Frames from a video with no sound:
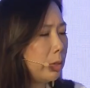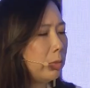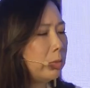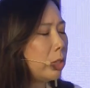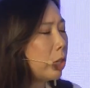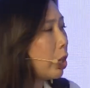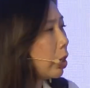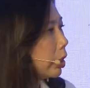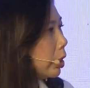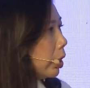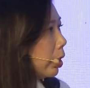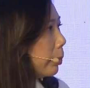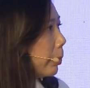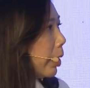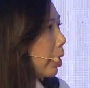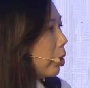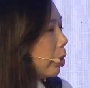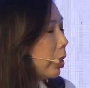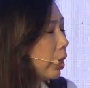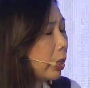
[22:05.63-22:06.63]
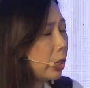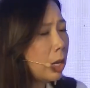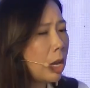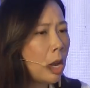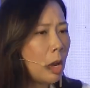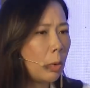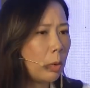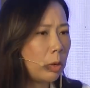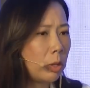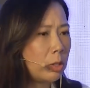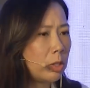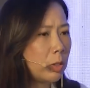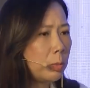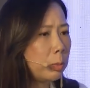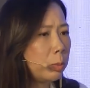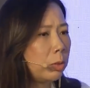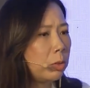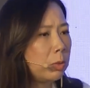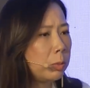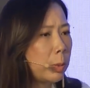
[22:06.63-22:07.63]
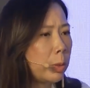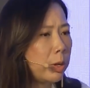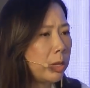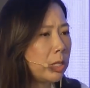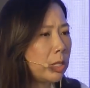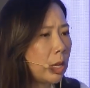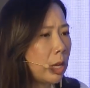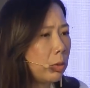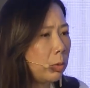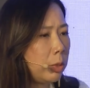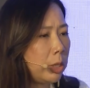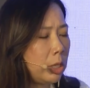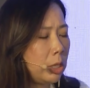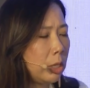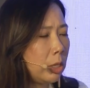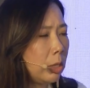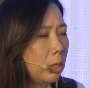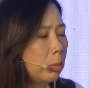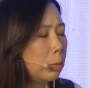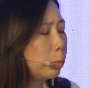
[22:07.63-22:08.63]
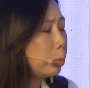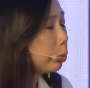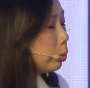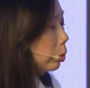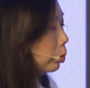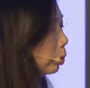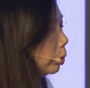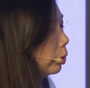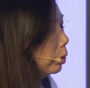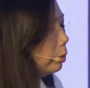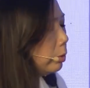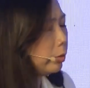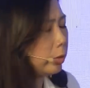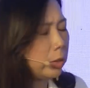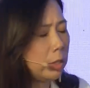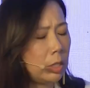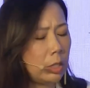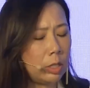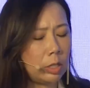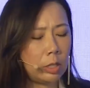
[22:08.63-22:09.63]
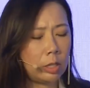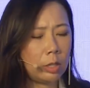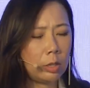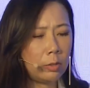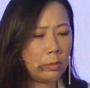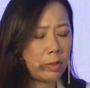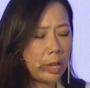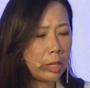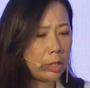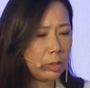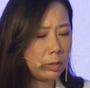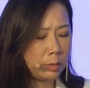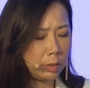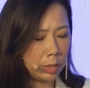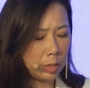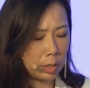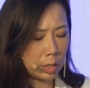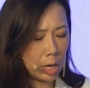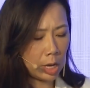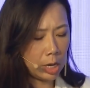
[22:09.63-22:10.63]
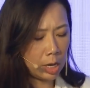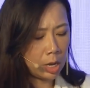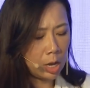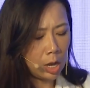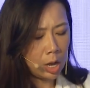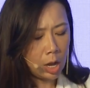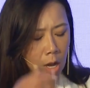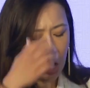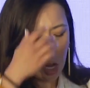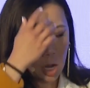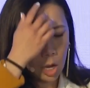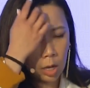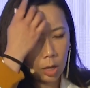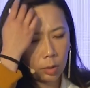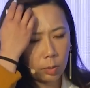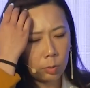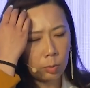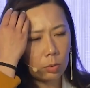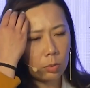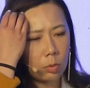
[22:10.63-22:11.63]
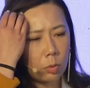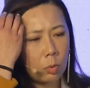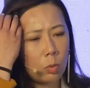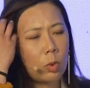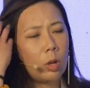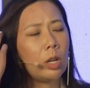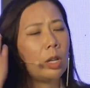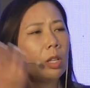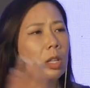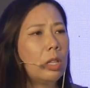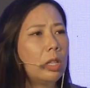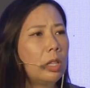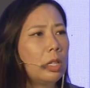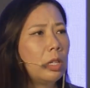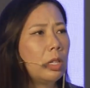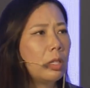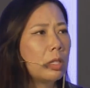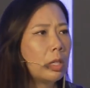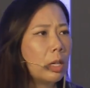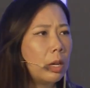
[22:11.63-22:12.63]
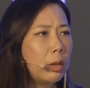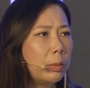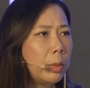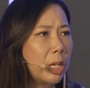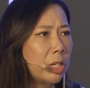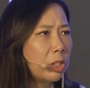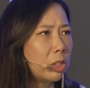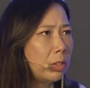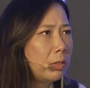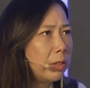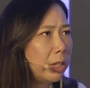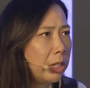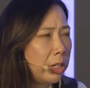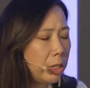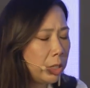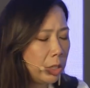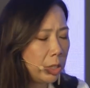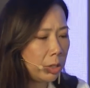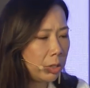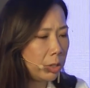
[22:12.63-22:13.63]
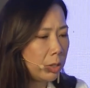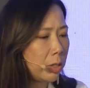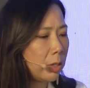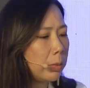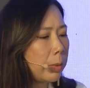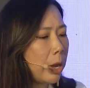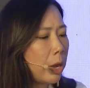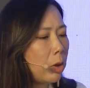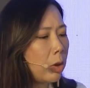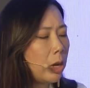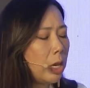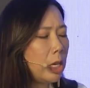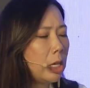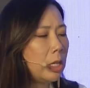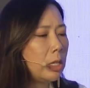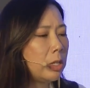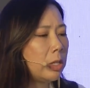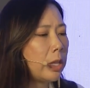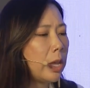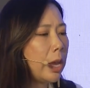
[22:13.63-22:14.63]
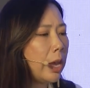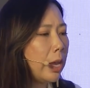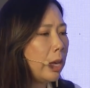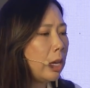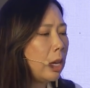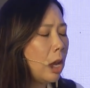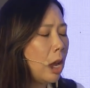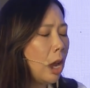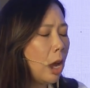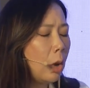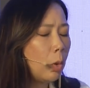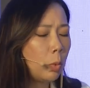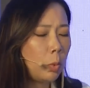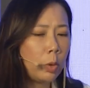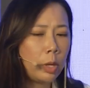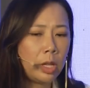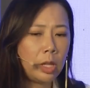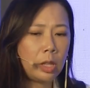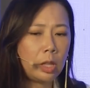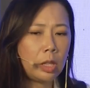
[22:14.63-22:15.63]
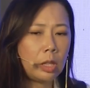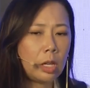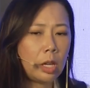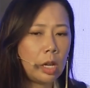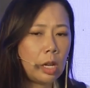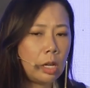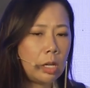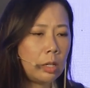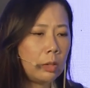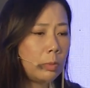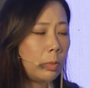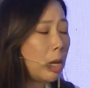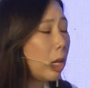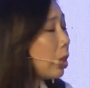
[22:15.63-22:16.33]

of talking about what are some proof points that we can prove the value of design. One of the things that I'm actually very curious about is that with a